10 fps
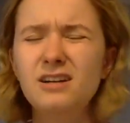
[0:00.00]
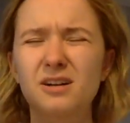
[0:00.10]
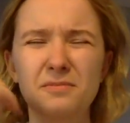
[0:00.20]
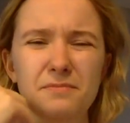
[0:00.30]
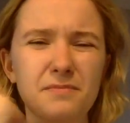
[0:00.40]

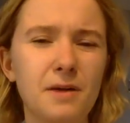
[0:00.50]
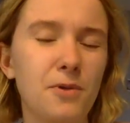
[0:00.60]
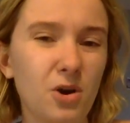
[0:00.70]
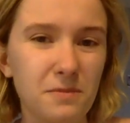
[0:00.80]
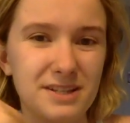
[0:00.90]
um,
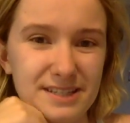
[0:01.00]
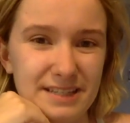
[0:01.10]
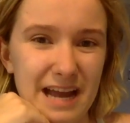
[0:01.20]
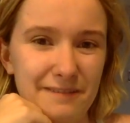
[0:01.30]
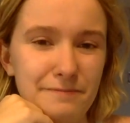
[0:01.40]
apartment
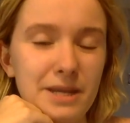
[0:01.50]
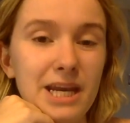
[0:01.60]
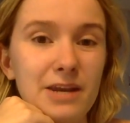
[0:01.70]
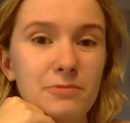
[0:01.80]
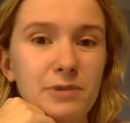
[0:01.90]
staff
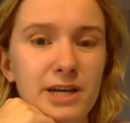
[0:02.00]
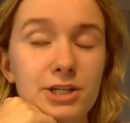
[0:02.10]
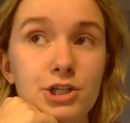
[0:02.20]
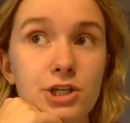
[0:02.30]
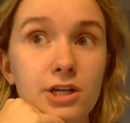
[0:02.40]
meeting,
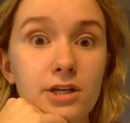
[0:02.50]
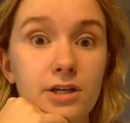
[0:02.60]
which